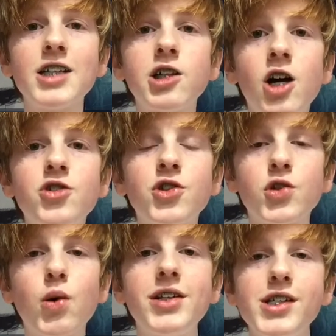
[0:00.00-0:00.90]
has
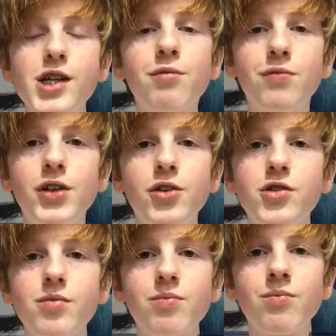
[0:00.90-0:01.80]
127 views,